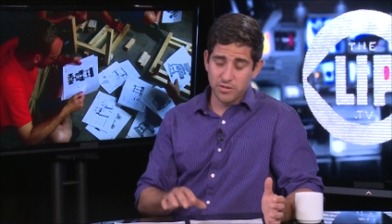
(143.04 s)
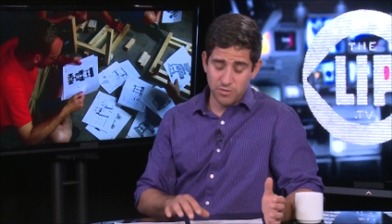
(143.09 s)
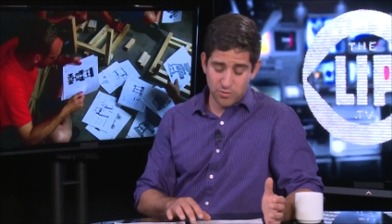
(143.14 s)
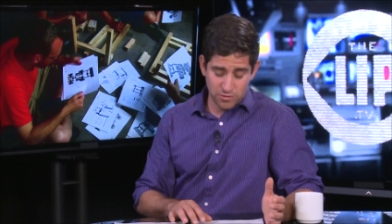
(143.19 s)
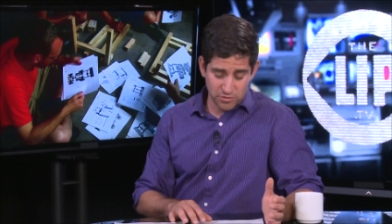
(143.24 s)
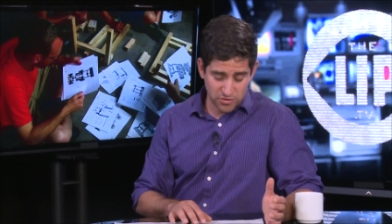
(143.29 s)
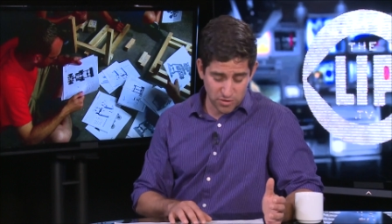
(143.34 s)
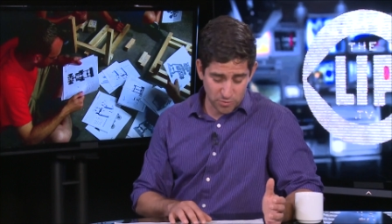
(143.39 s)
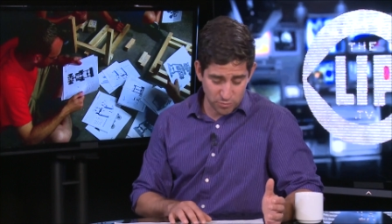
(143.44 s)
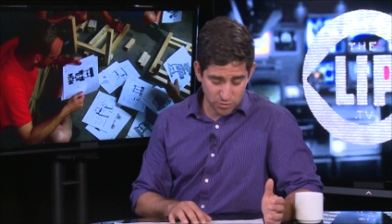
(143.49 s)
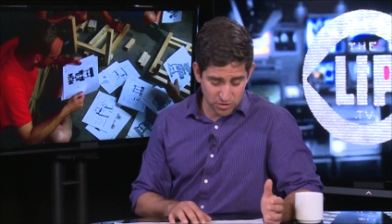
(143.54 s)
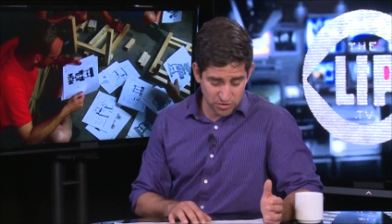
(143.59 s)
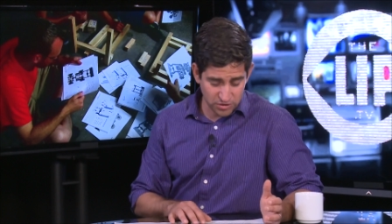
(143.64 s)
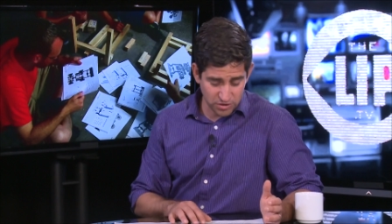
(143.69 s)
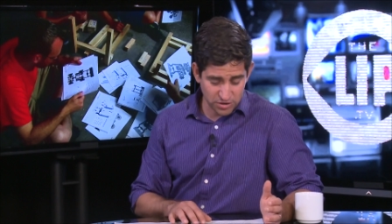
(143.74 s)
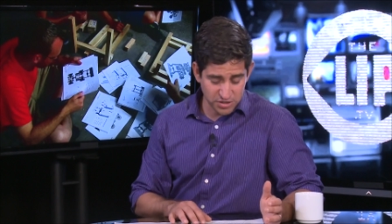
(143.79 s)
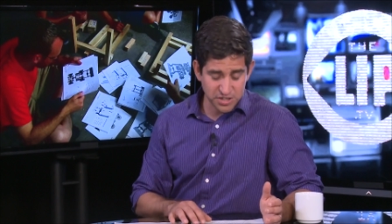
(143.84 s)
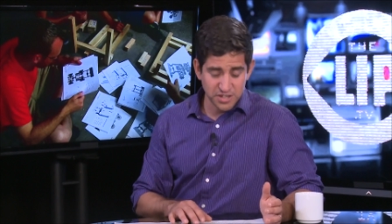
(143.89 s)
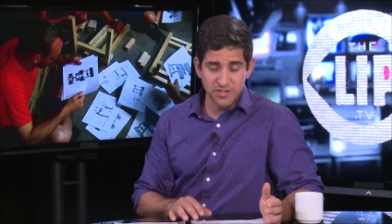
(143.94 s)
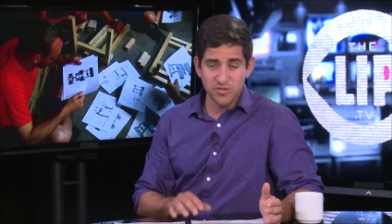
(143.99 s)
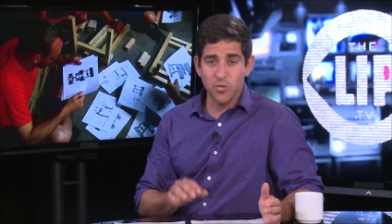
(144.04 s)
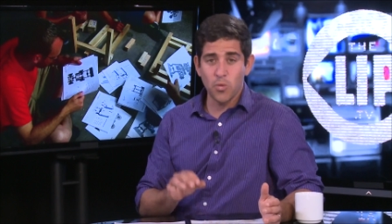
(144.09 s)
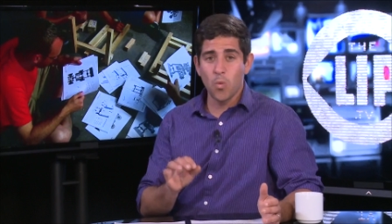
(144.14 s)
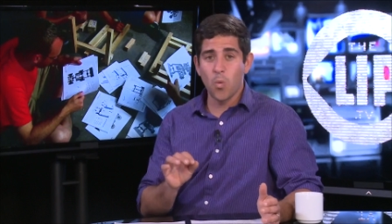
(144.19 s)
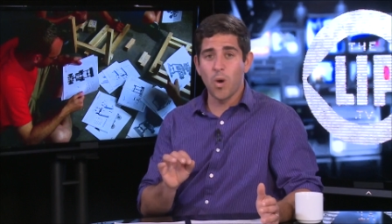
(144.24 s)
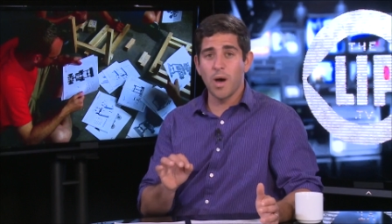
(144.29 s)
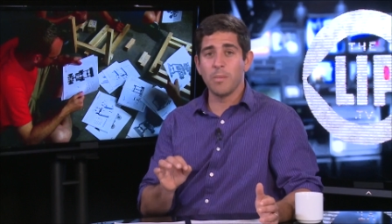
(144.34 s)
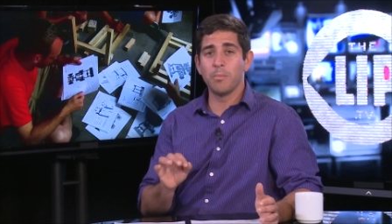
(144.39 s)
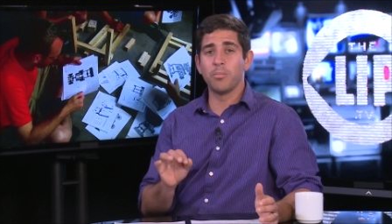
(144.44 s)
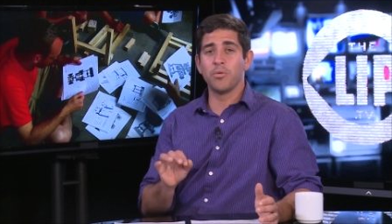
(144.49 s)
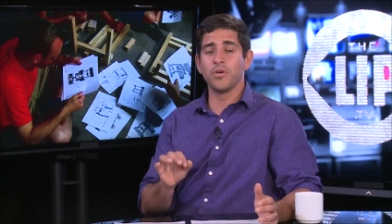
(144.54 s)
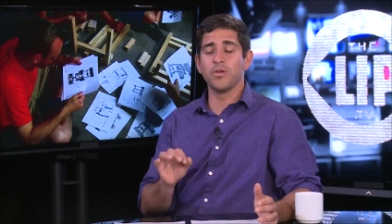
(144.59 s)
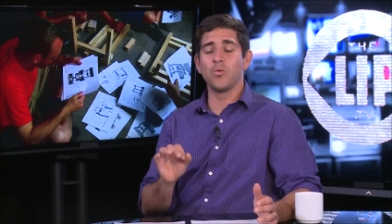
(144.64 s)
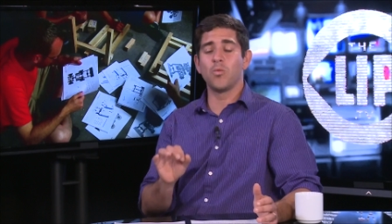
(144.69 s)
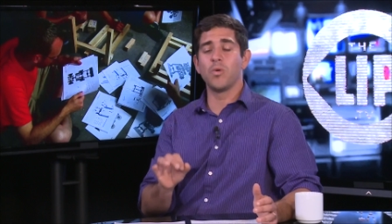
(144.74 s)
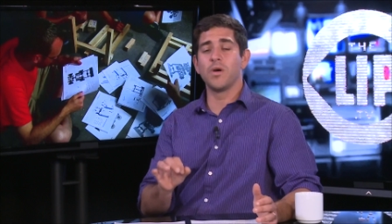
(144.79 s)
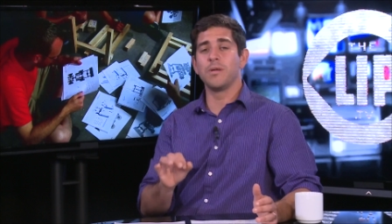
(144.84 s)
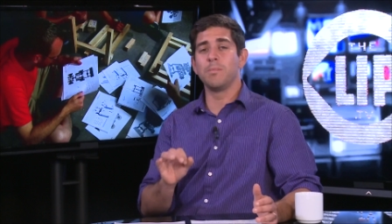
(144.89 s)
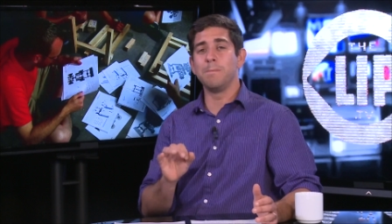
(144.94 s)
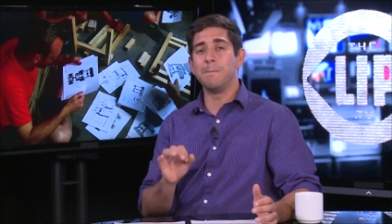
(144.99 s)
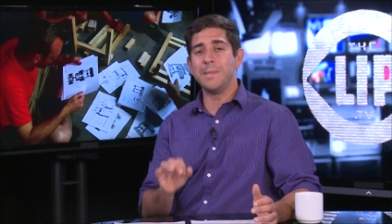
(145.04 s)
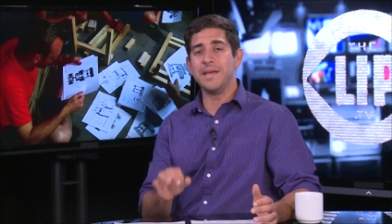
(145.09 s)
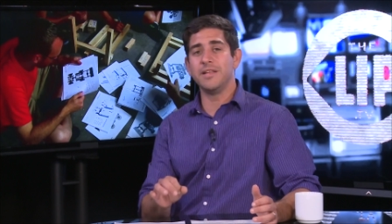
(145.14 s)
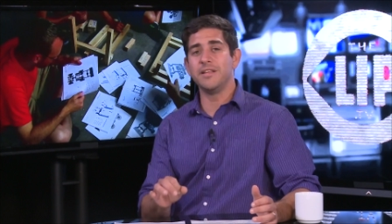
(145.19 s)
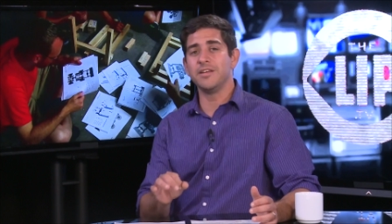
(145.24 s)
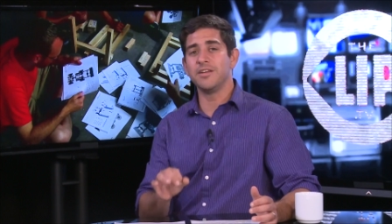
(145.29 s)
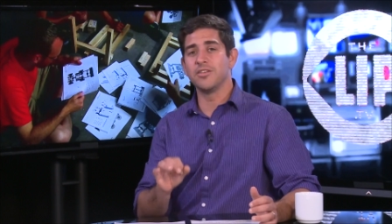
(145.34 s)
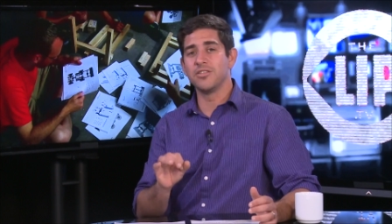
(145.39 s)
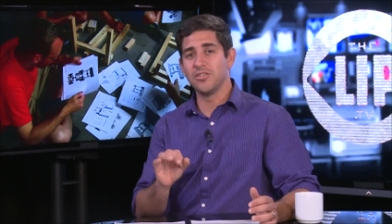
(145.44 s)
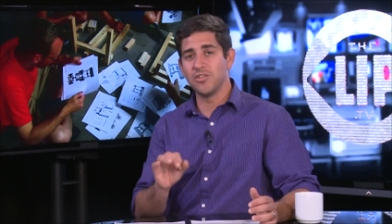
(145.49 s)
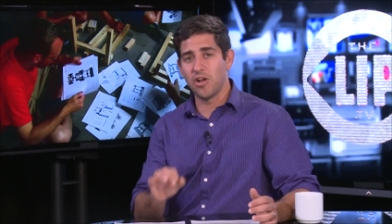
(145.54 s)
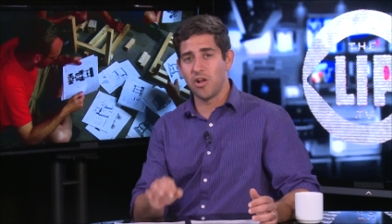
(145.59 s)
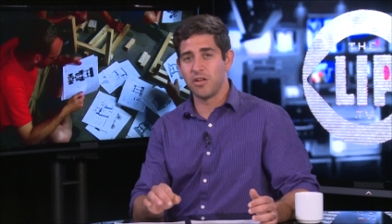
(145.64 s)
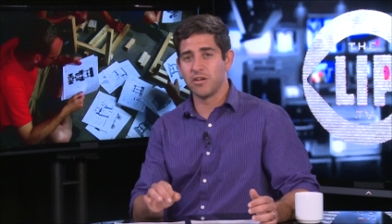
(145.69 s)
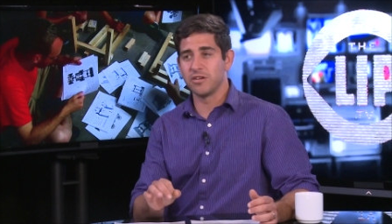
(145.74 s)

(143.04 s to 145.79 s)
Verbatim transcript: to do some research is $1.1 million